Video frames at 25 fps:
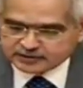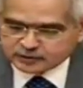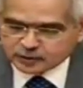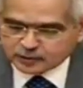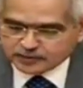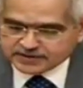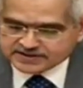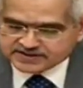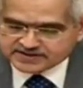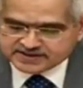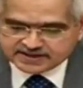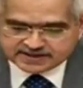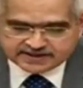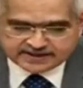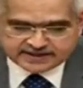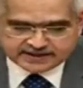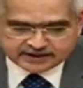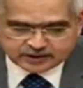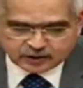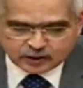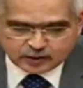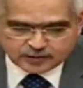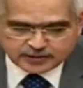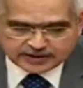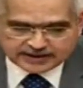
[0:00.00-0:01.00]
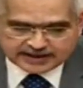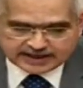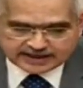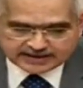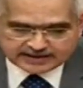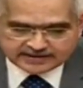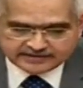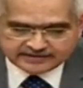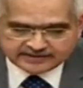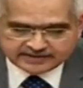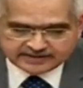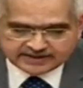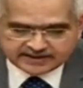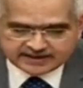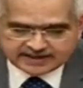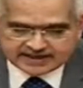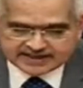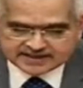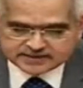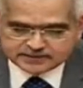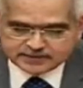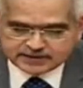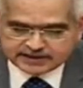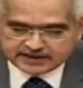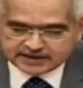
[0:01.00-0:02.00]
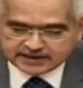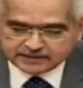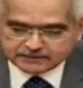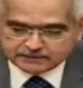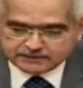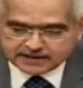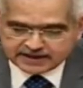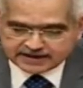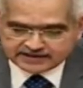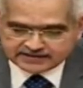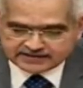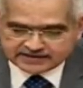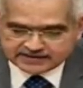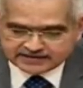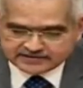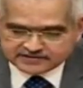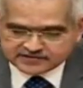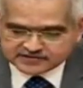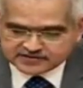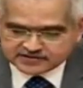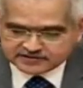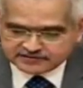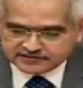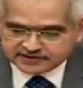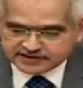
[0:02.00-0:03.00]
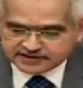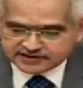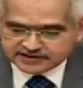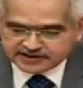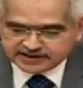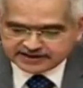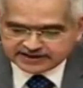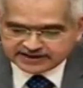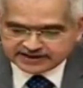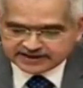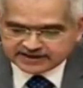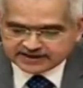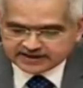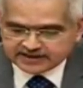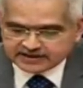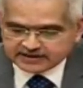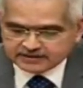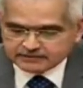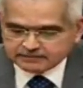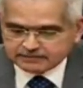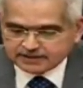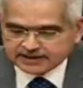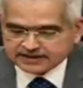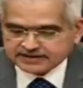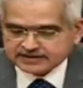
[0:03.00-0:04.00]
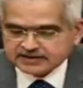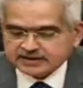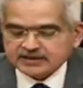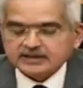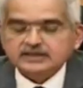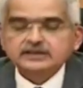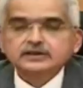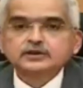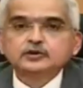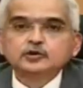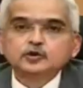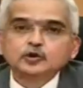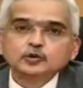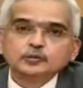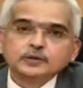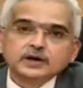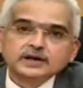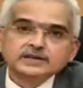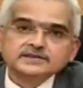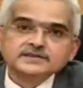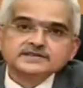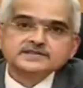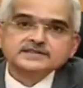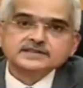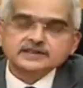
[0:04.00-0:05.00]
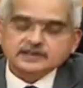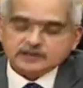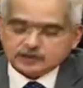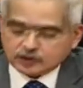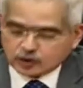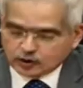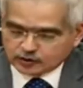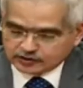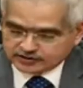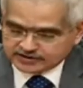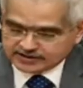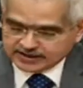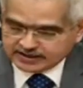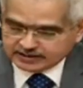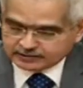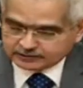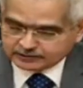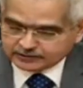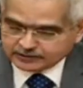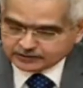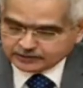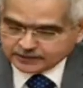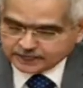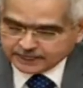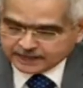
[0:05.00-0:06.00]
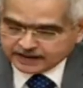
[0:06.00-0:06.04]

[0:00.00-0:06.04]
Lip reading: Domestic economic activity has been impacted severely by the 2 months lockdown.